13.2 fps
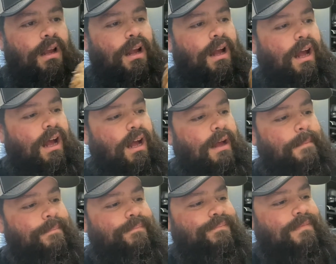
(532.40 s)

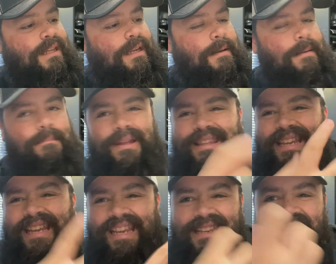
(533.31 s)
but
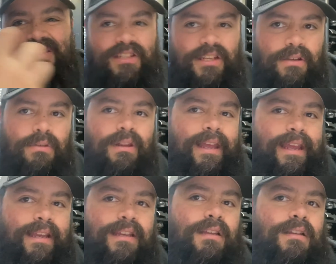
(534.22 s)
he's too
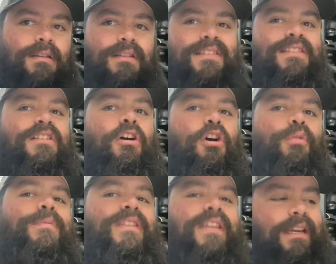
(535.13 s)
like
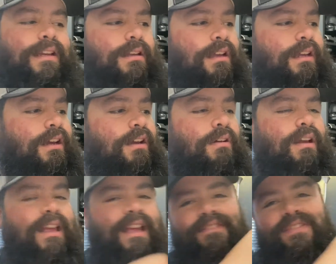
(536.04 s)
sculpty, you know.
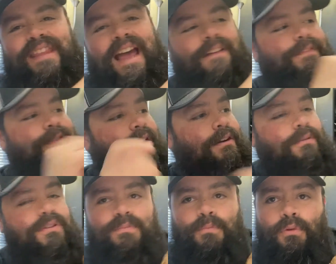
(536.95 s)
If that figure
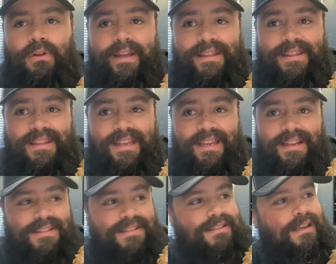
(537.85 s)
was more like
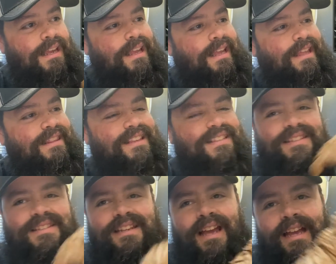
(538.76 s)
this
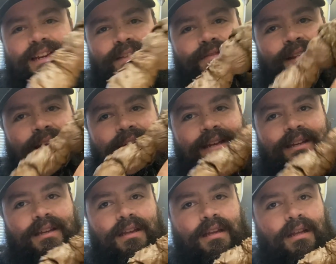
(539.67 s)
is kind of
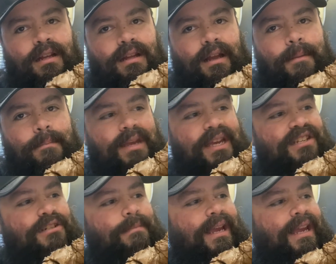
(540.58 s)
like a
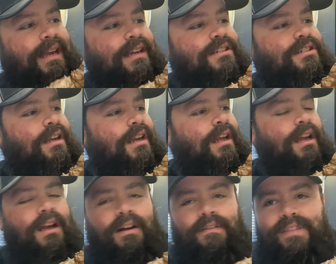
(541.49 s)
mishmash
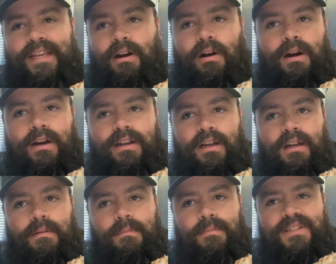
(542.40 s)
of the
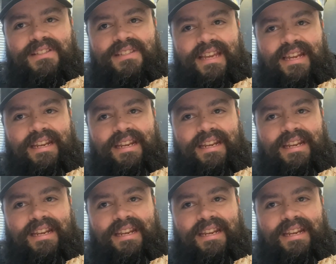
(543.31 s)
Arkham City